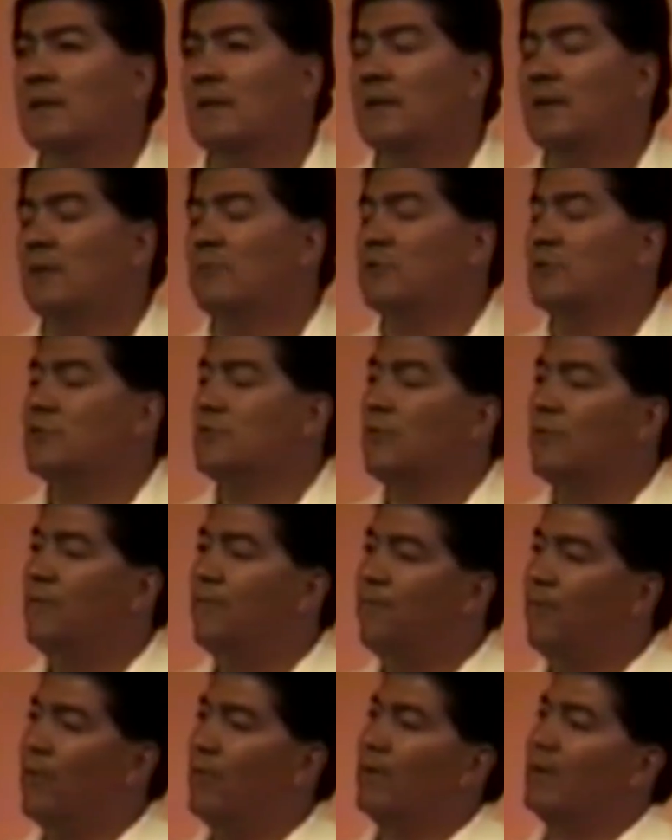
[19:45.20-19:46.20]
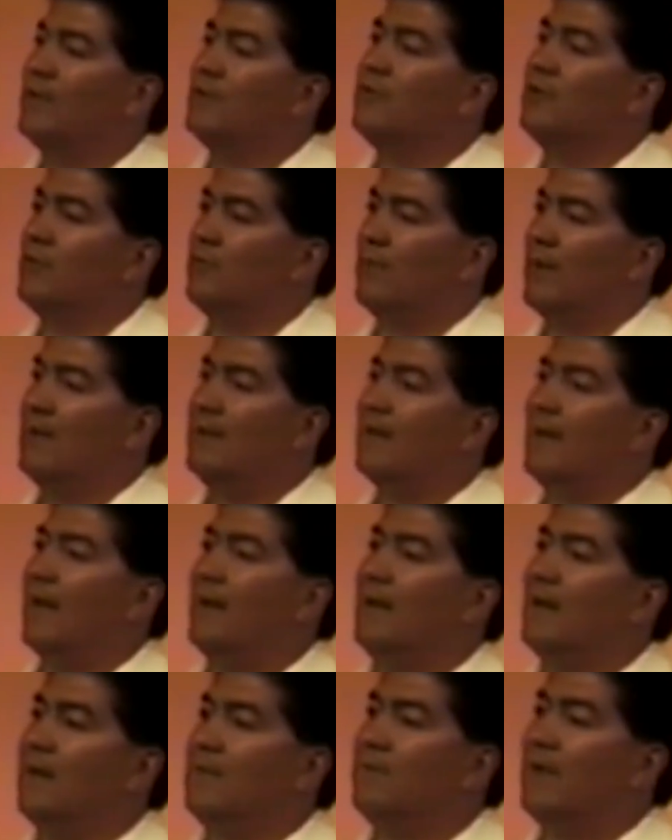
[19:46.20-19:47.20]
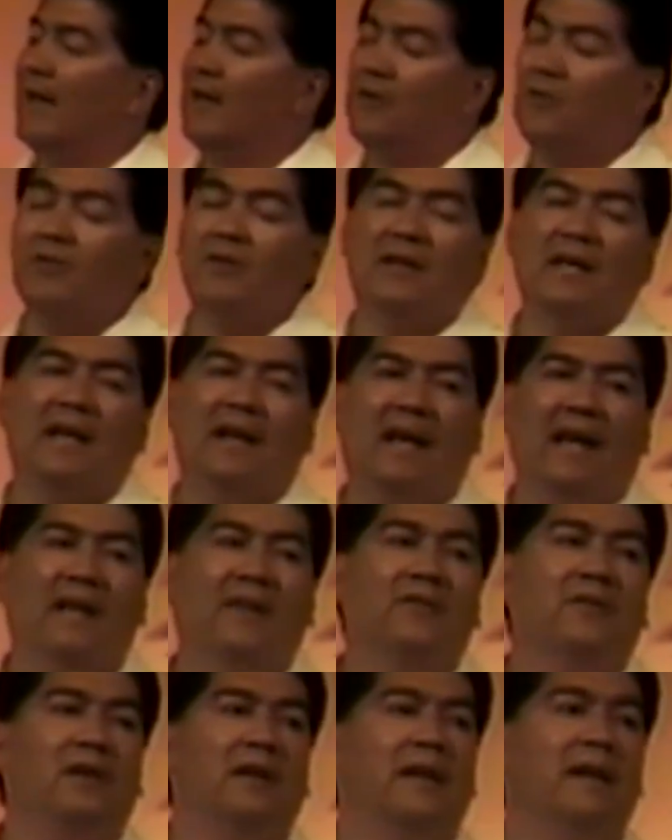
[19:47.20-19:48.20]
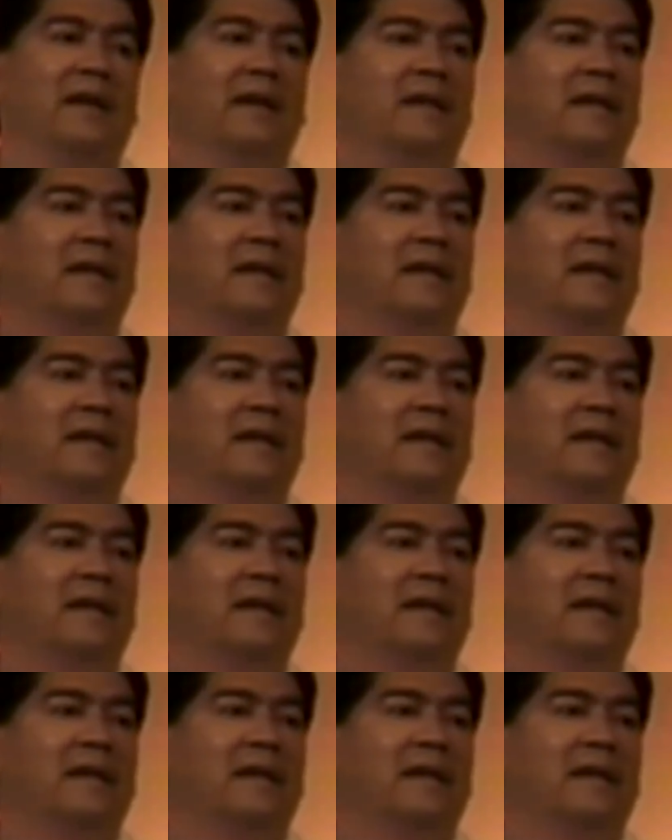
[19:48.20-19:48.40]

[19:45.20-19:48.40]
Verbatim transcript: It was so foreign to the way that I lived. I could not handle it.